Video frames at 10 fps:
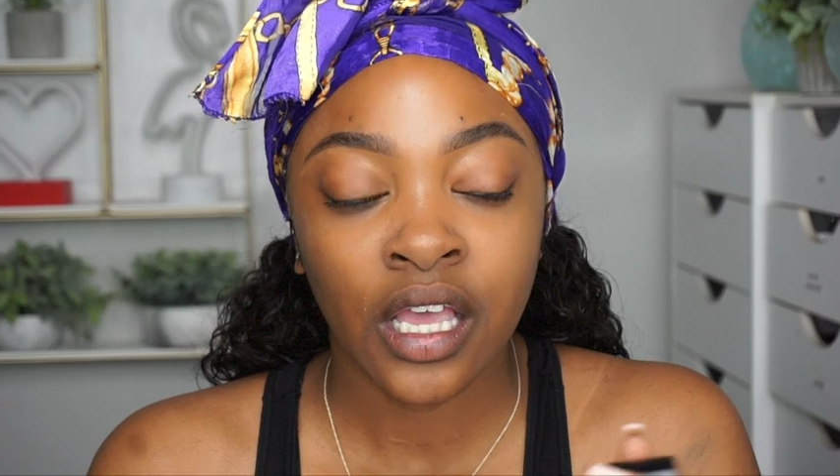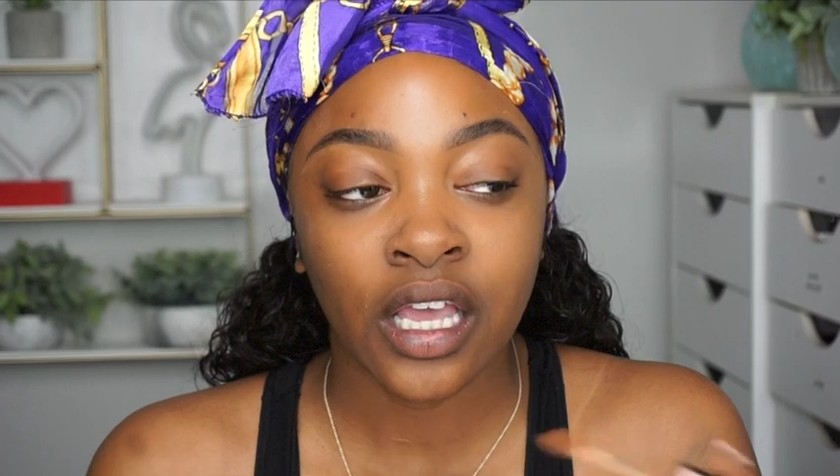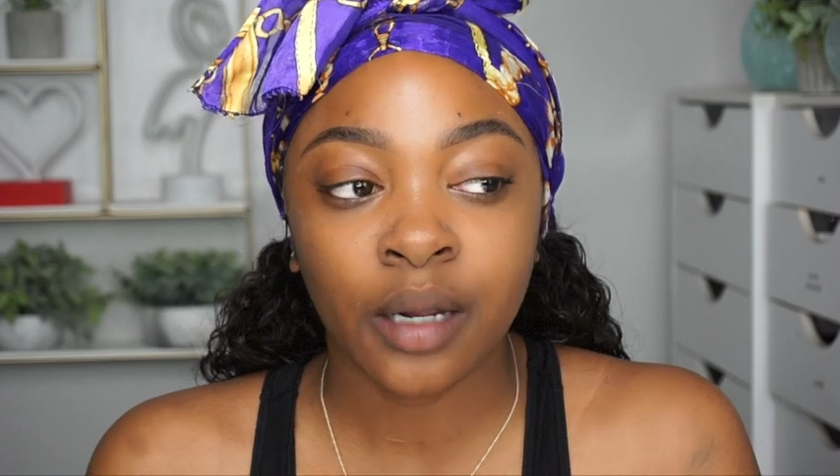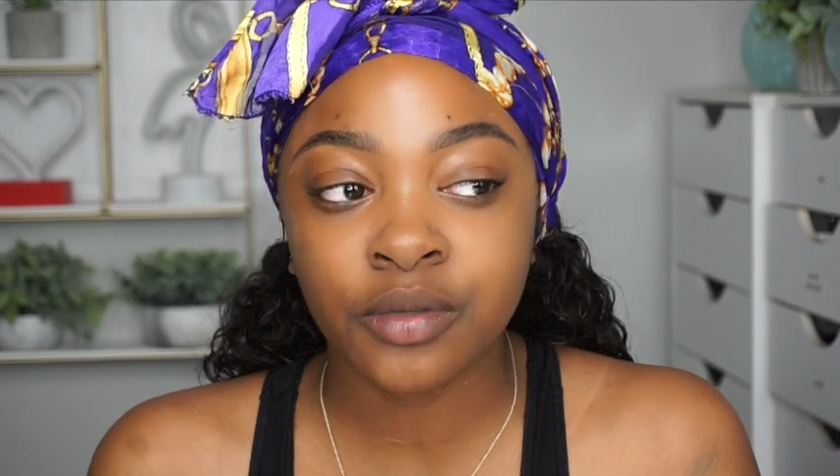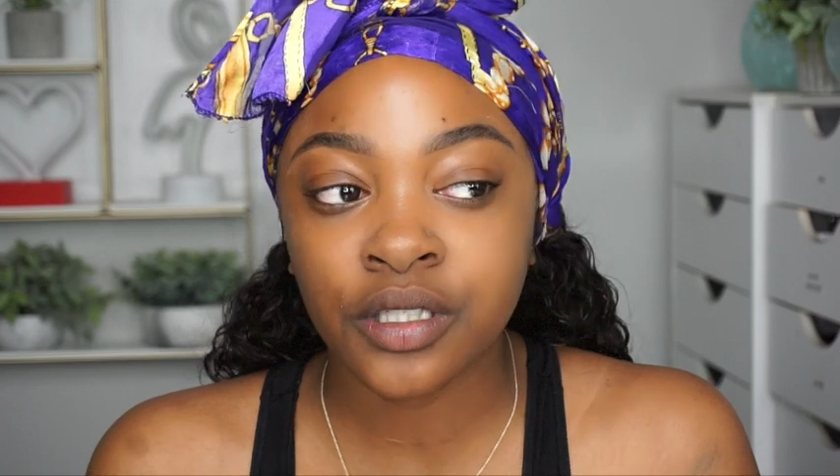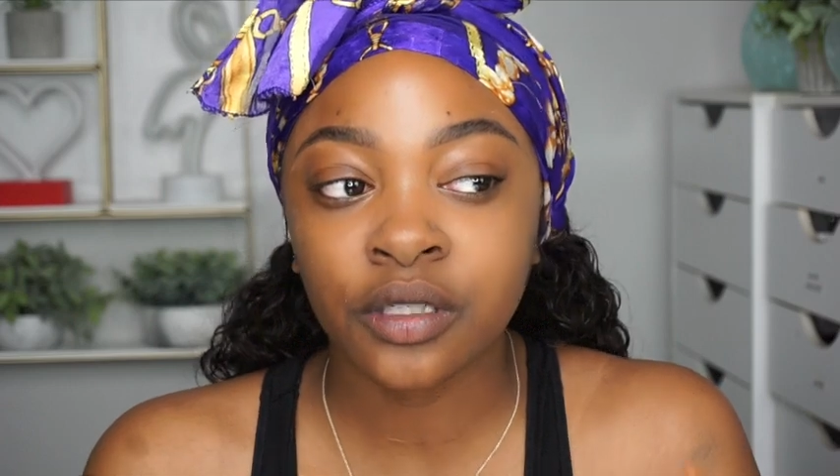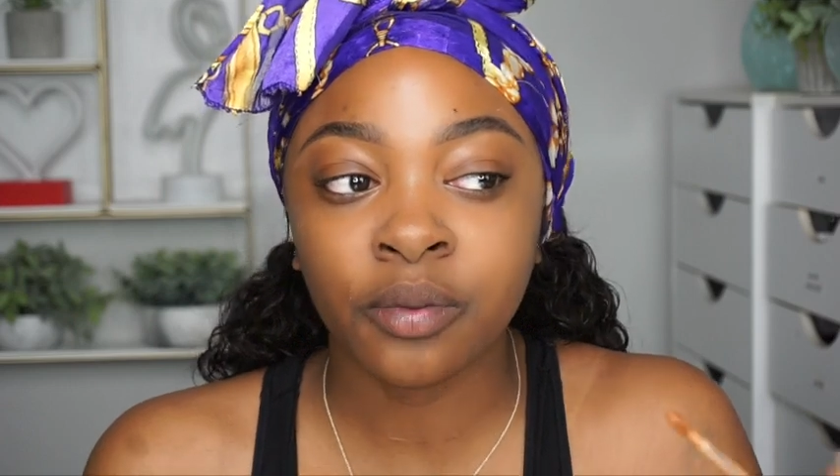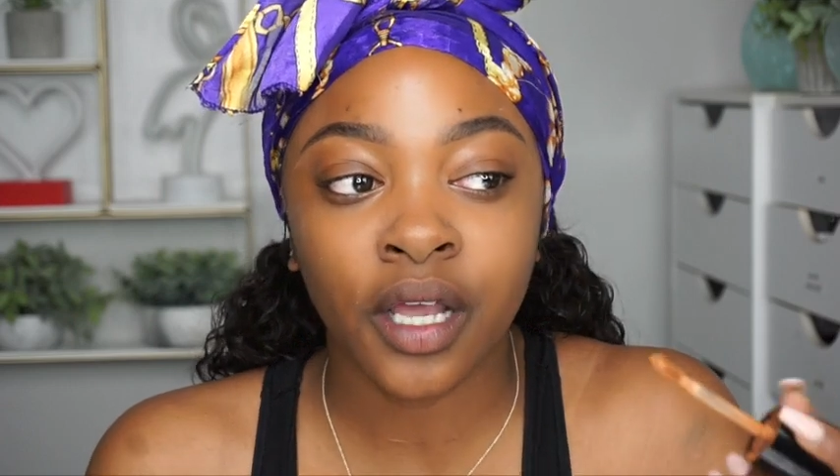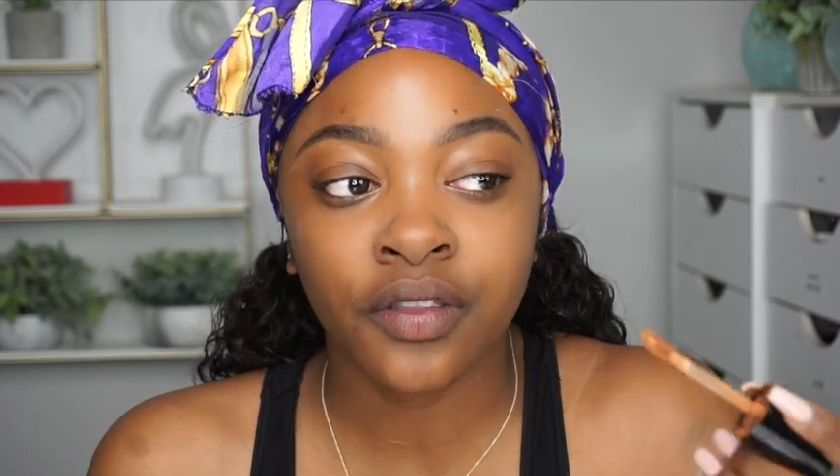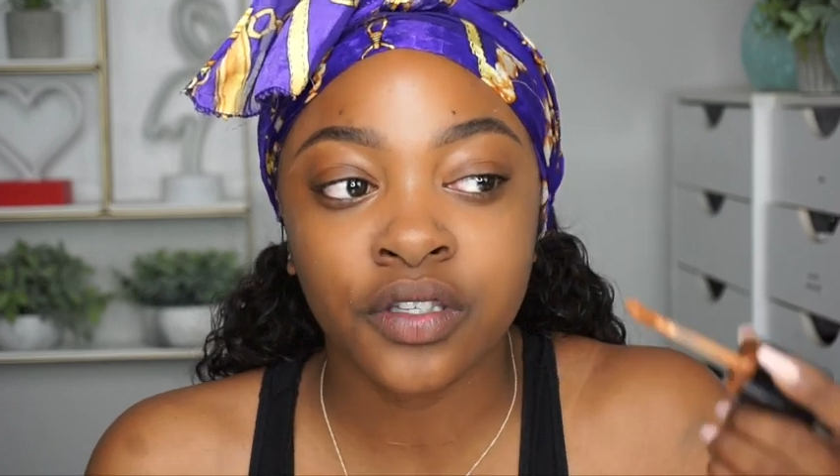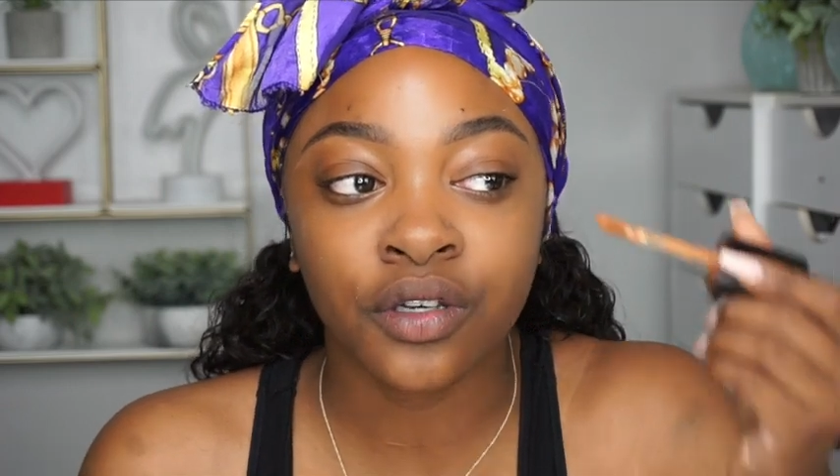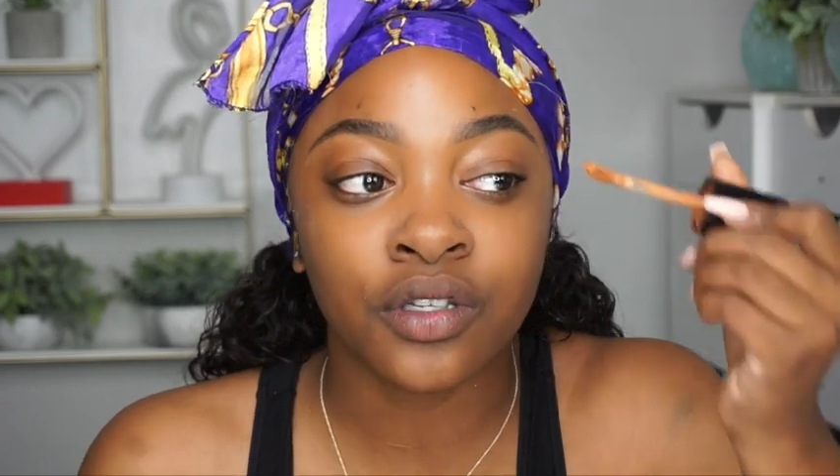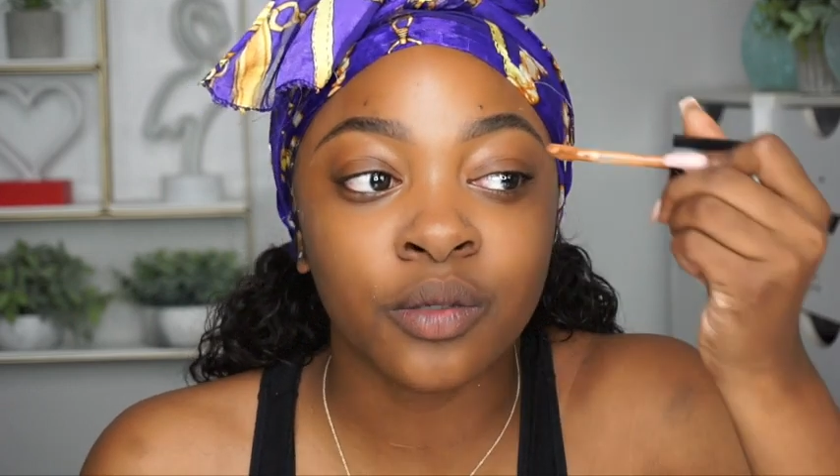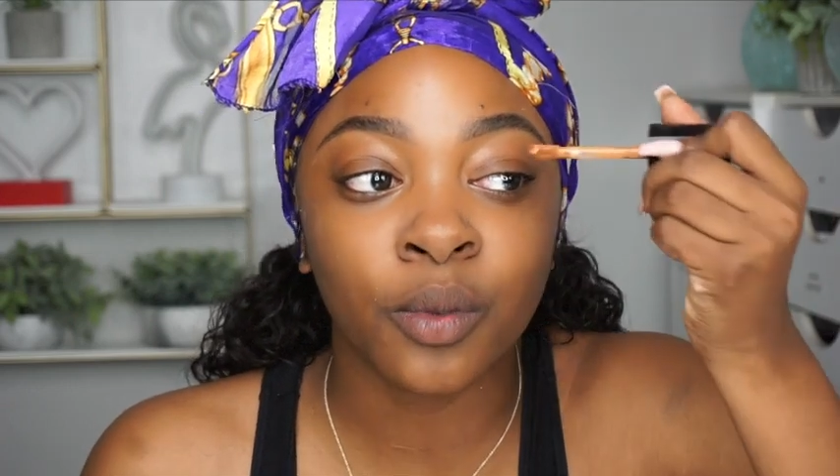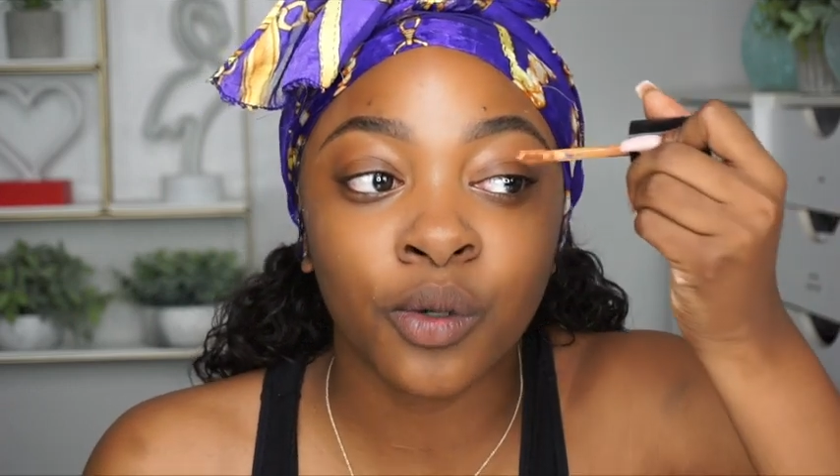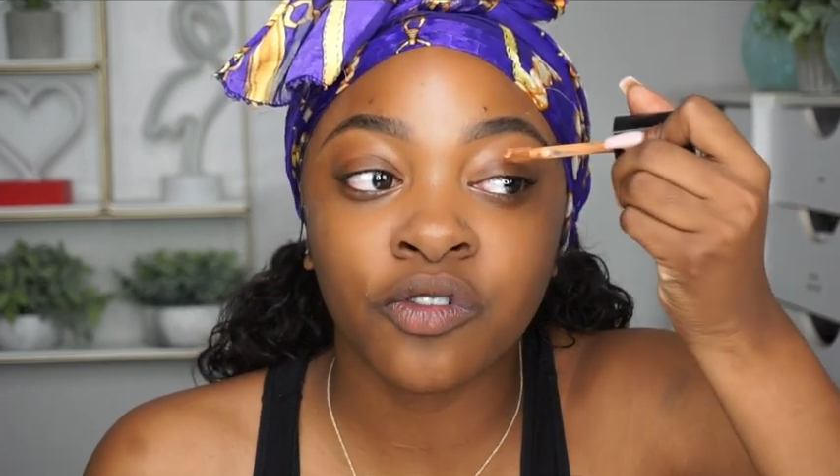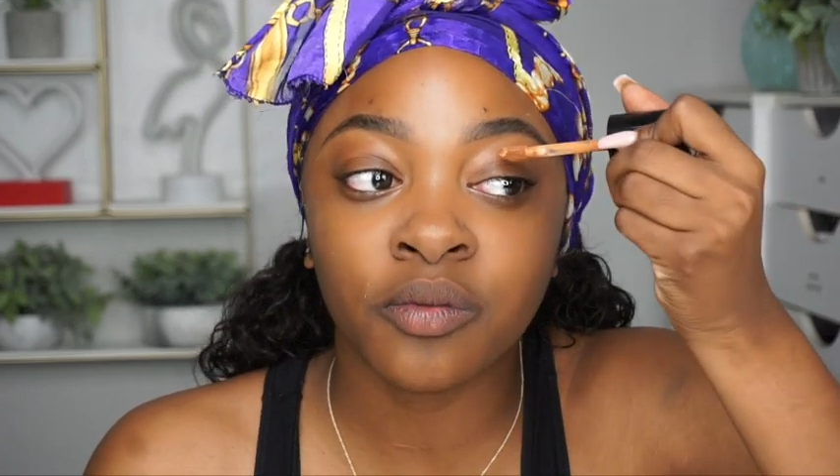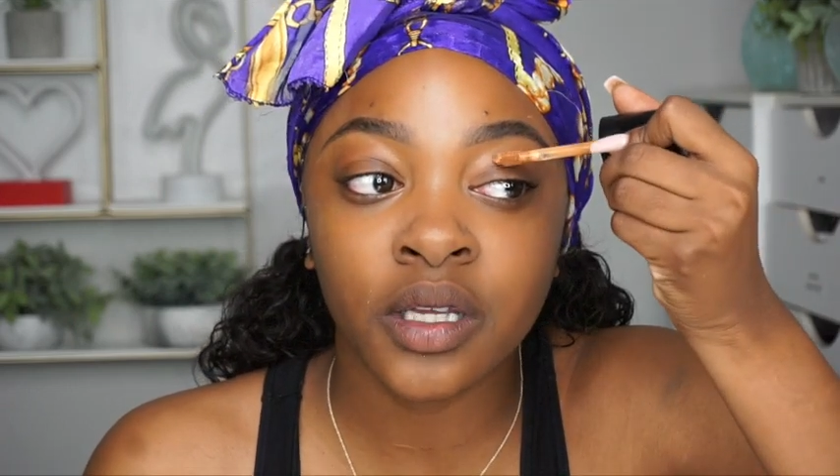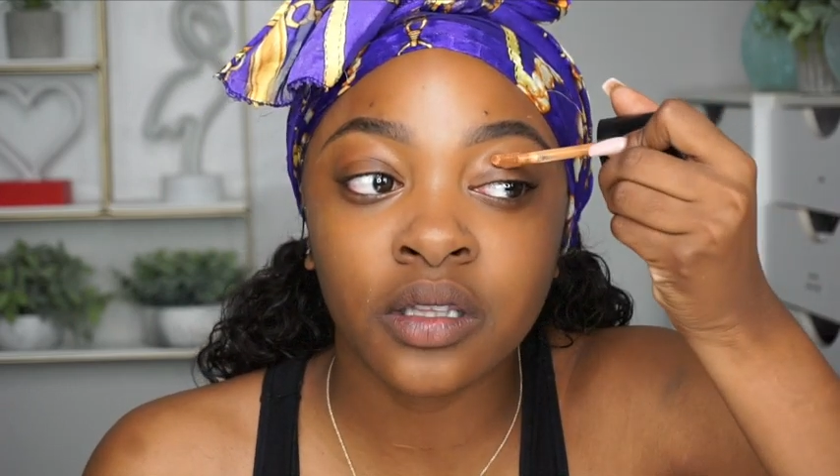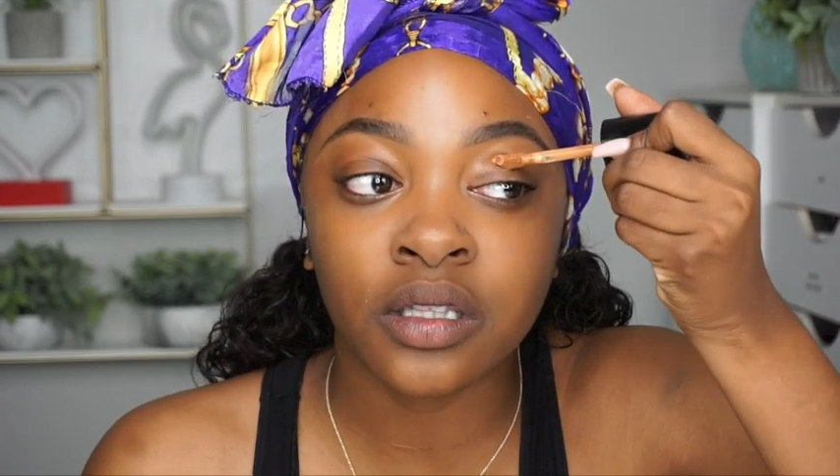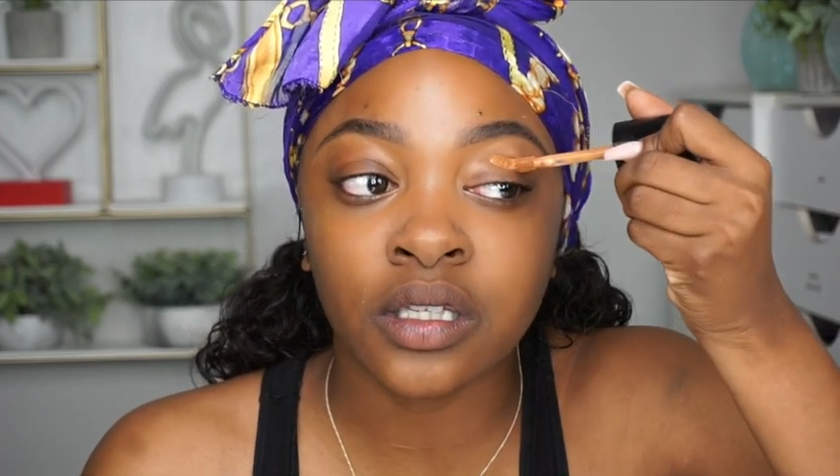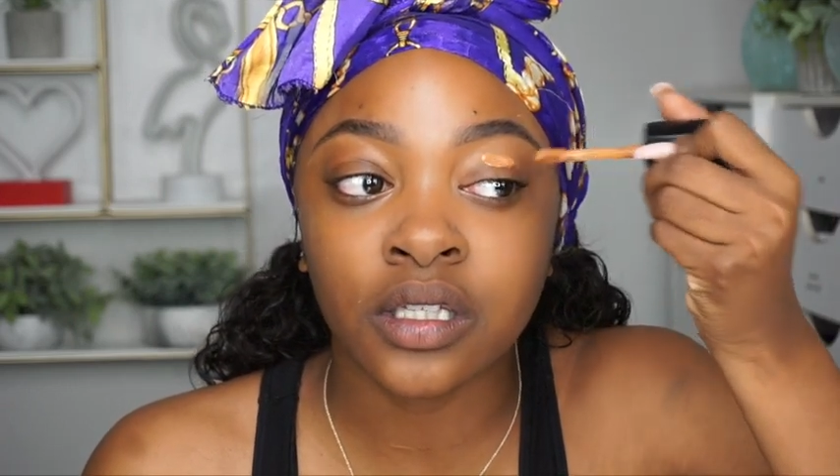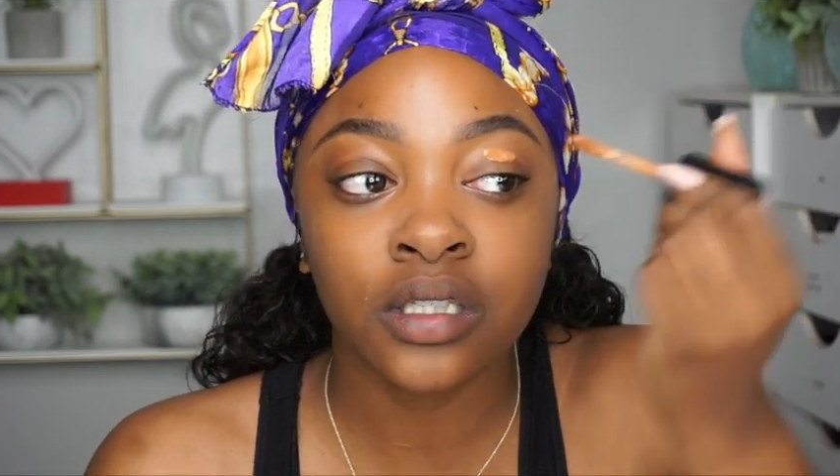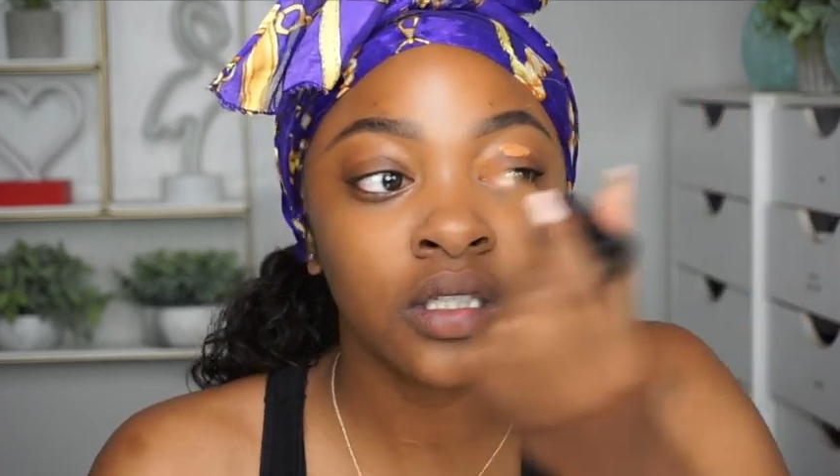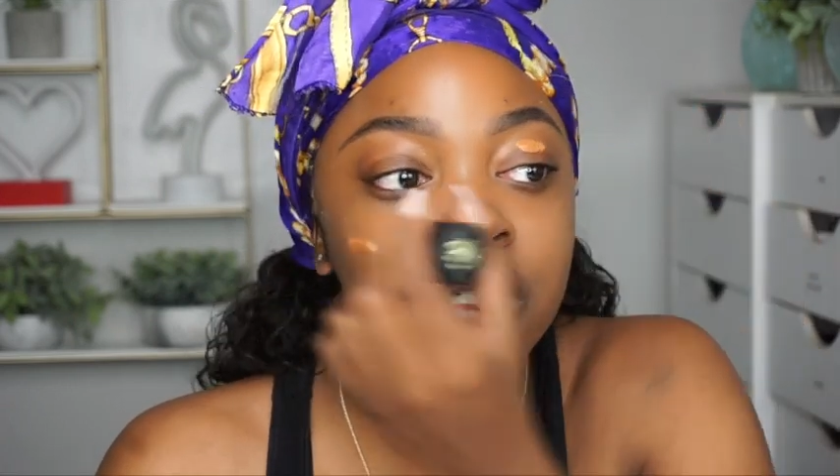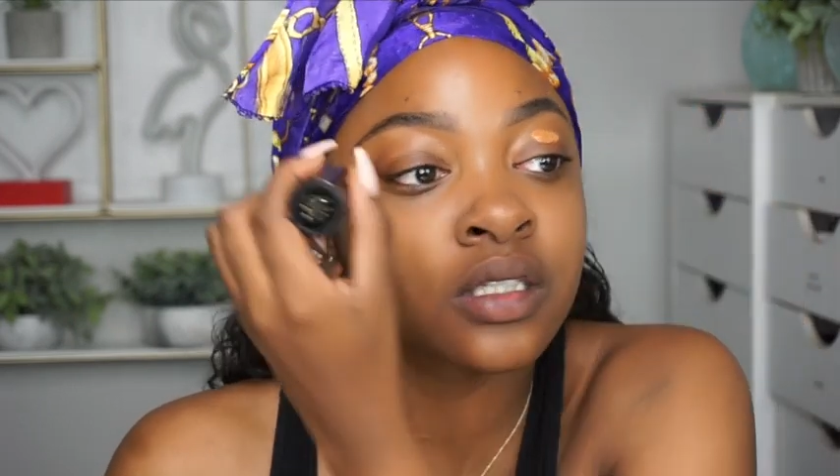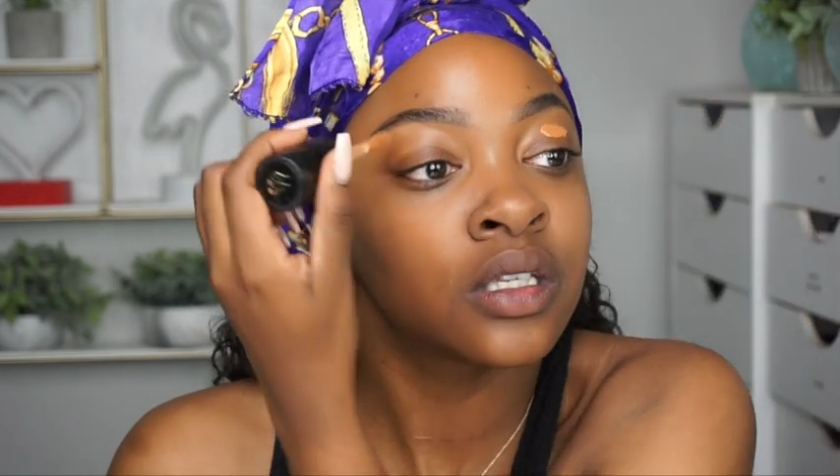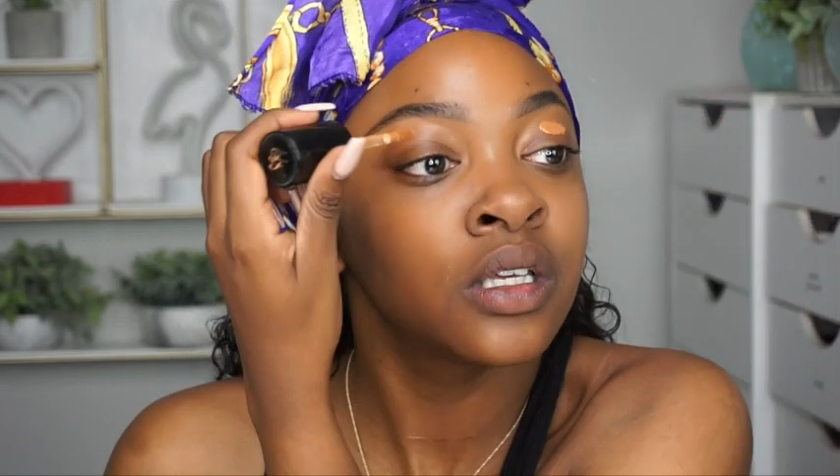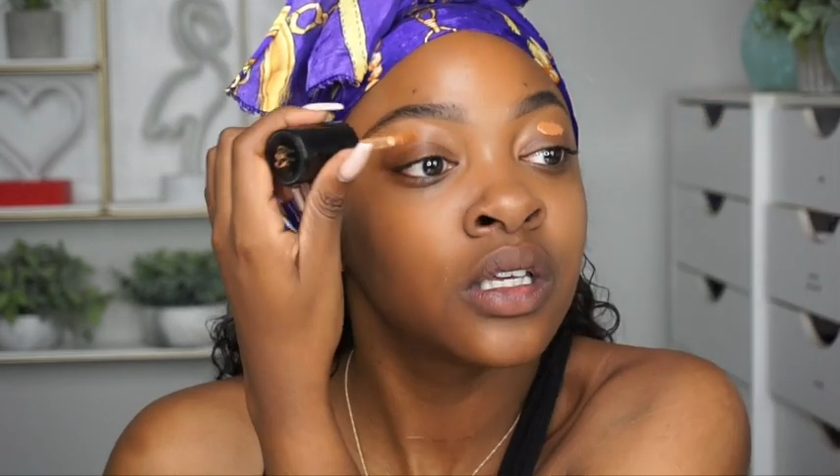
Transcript: And I'm just gonna apply this onto both of my lids.